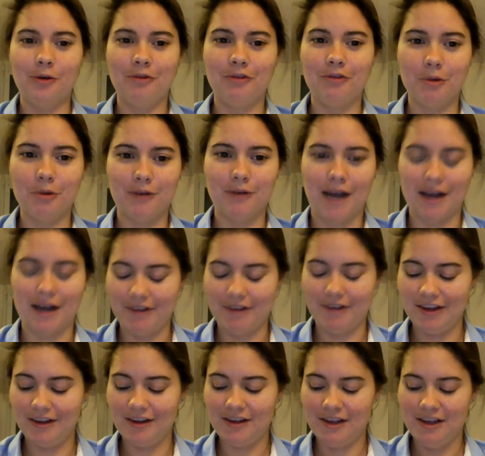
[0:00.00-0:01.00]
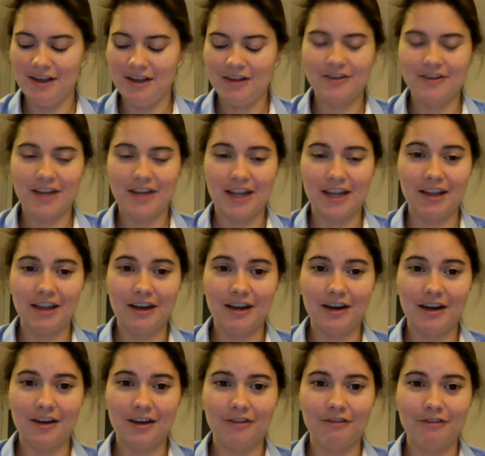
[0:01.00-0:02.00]
of you arriving, taking
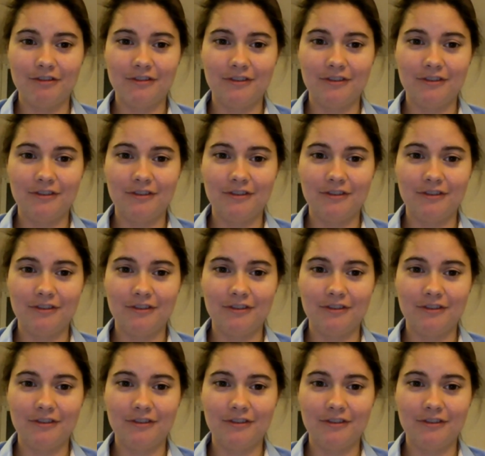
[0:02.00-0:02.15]
care of